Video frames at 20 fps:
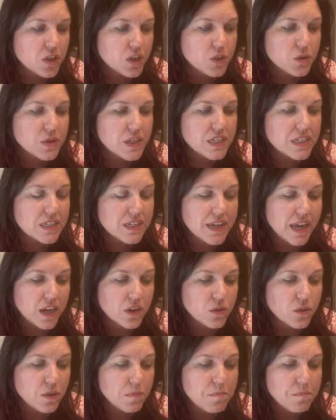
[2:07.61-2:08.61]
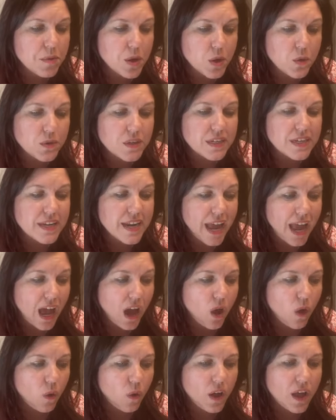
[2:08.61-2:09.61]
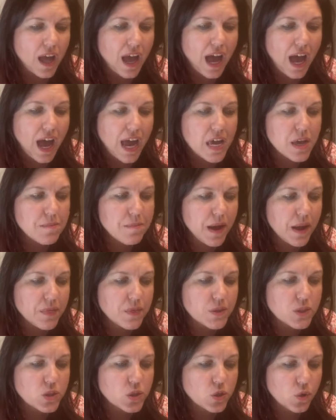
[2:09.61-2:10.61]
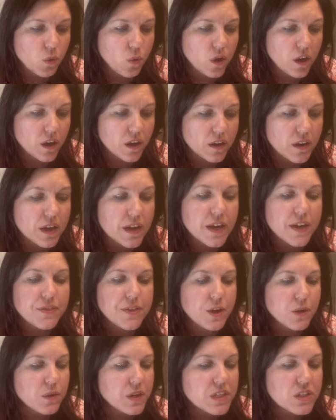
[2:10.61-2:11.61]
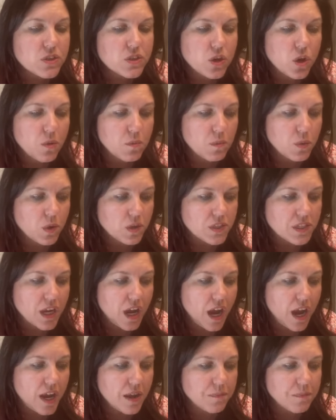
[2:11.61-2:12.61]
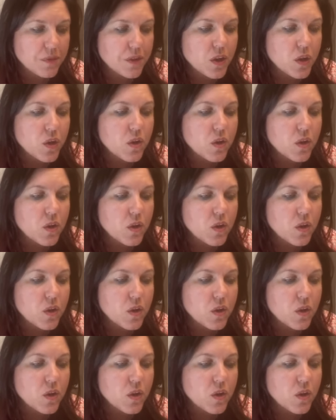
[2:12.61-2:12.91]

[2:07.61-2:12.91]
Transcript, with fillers: You need to get on the boat now. I am at the door. There is no more time.